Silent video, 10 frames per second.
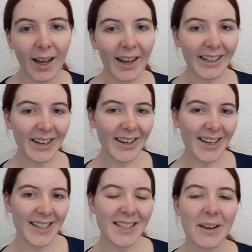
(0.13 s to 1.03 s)
Hi
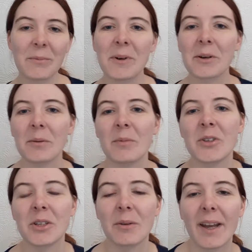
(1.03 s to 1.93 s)
guys, and welcome
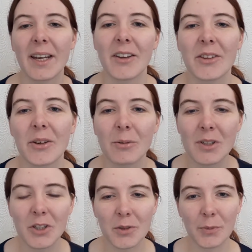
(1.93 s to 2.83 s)
to another
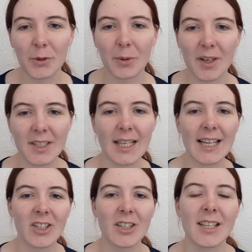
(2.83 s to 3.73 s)
Witch's Boudoir /
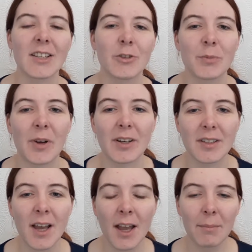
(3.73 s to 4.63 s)
Zandra
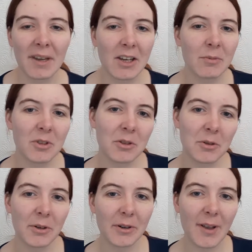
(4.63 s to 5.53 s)
Sparks makeup
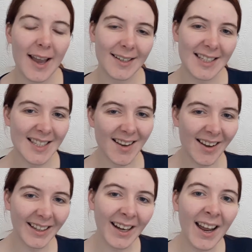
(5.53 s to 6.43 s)
tutorial and
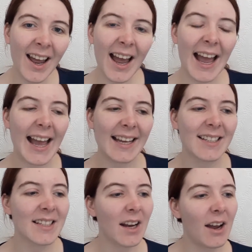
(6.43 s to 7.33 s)
design,
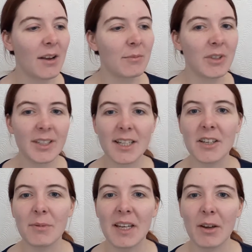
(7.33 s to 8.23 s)
and I'm
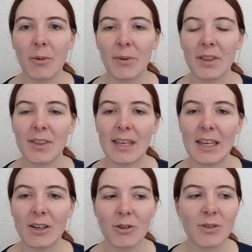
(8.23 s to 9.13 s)
continuing with
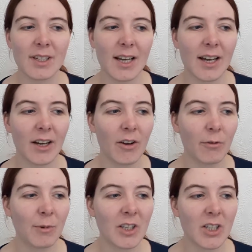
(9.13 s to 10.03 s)
the new design,
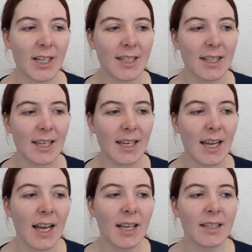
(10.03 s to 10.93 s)
which is
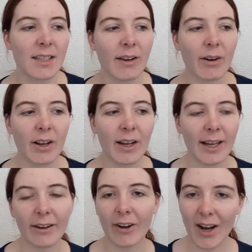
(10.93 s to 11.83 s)
the
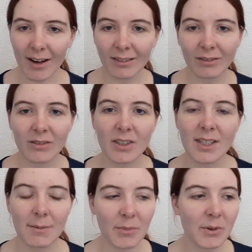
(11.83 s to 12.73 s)
Serrahera
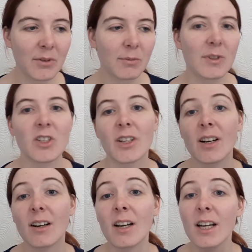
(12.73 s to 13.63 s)
symbols, which
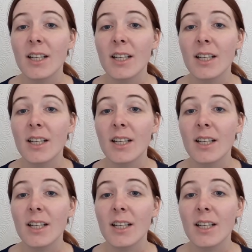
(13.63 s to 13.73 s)
are